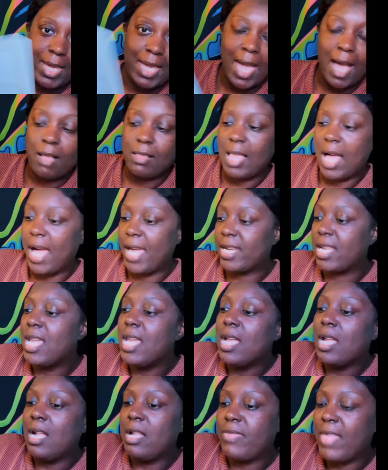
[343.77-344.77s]
outline,
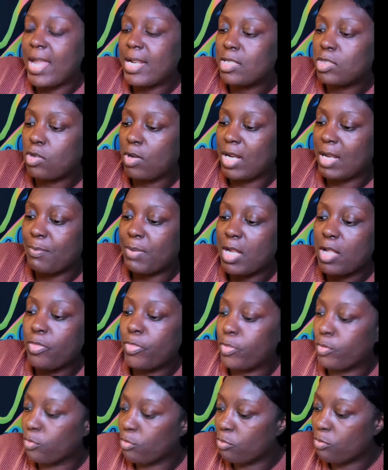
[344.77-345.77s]
and that is going to be
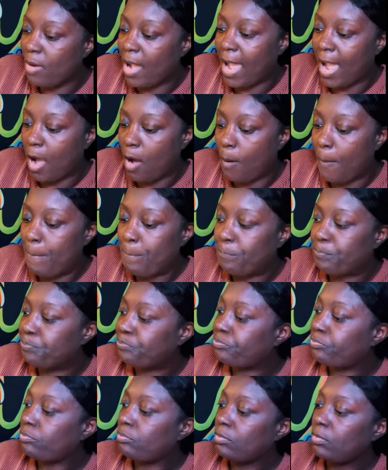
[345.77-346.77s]
throughout
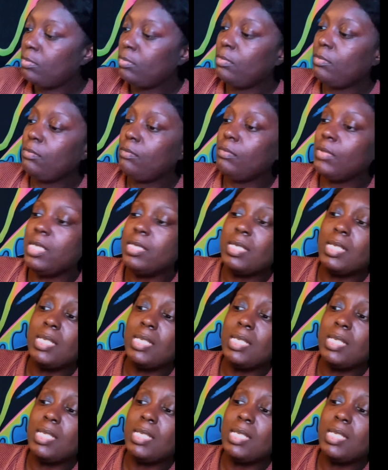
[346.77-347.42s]
the